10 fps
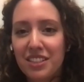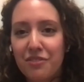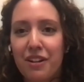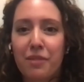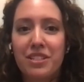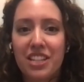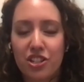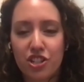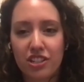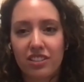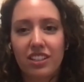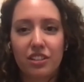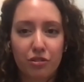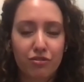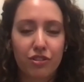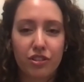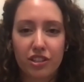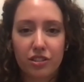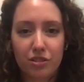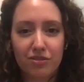recommendation and go further
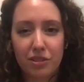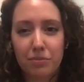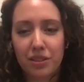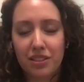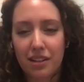and hopefully build